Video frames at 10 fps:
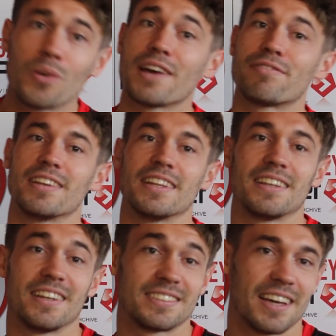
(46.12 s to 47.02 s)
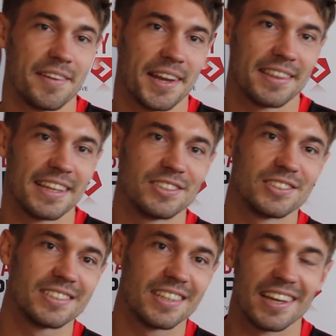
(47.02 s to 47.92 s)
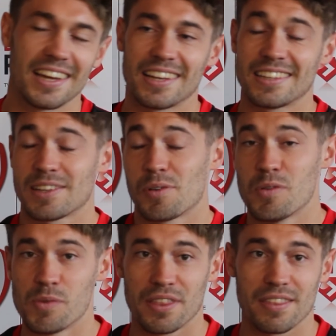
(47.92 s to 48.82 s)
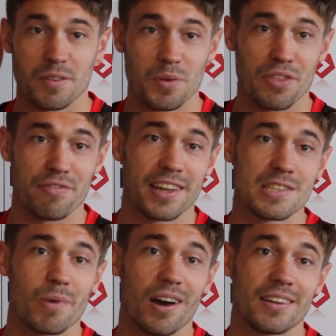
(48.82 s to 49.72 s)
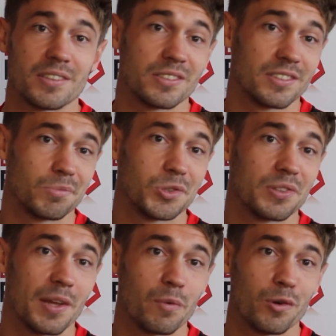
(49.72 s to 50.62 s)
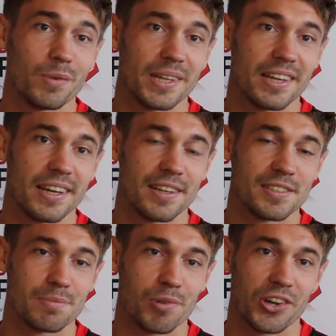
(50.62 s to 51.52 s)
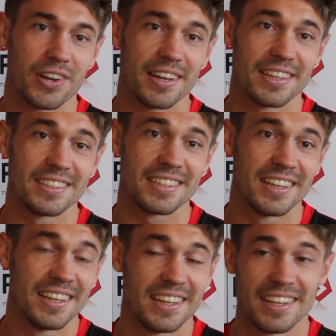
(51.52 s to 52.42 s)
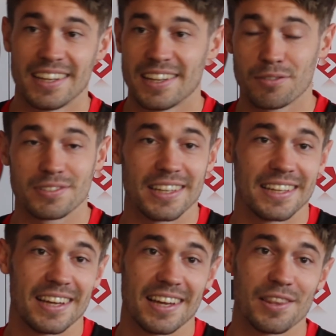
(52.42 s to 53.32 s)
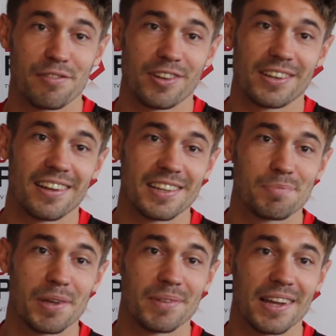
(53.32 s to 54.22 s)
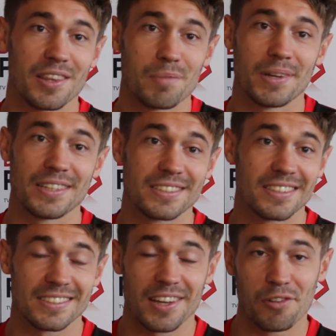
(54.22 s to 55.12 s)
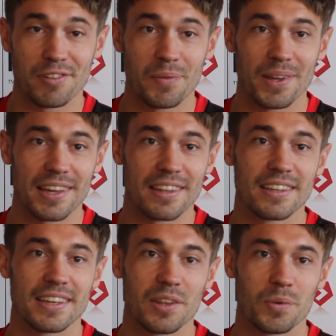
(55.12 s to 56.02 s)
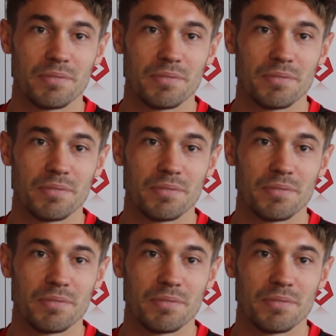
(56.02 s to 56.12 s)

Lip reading: Oh, definitely. Like I say, I think it just like I say, with the fans behind us, as I'm sure they will be tomorrow night, and obviously the floodlights beaming down the pitch. So hopefully we can get the